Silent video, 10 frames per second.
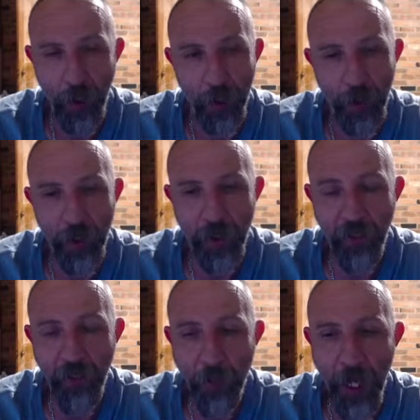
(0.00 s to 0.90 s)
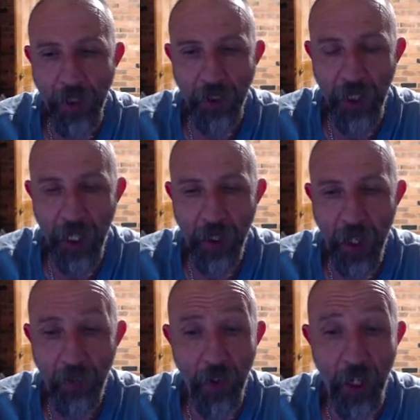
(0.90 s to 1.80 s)
The information's out
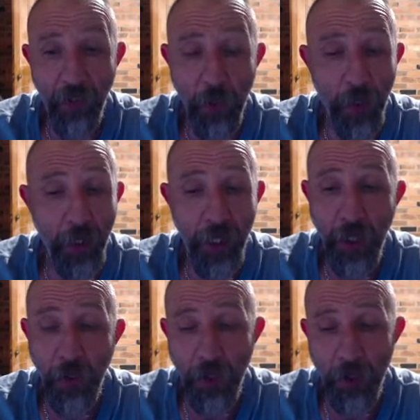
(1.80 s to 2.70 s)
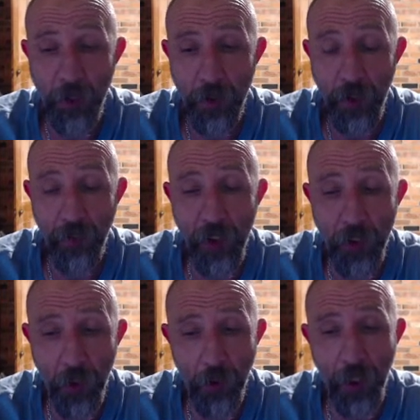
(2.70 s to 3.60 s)
there for everyone and anyone. You've
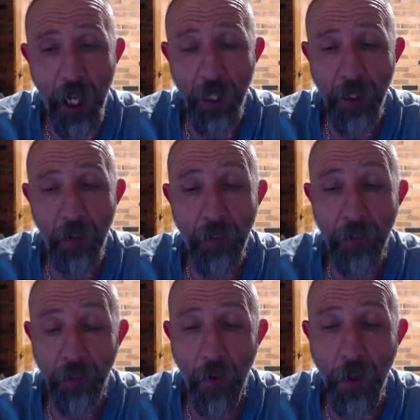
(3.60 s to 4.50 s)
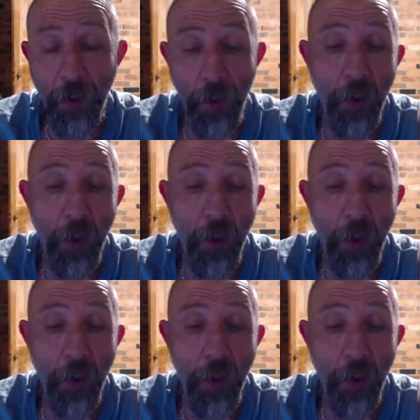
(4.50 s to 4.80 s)
just got to look hard enough to find it and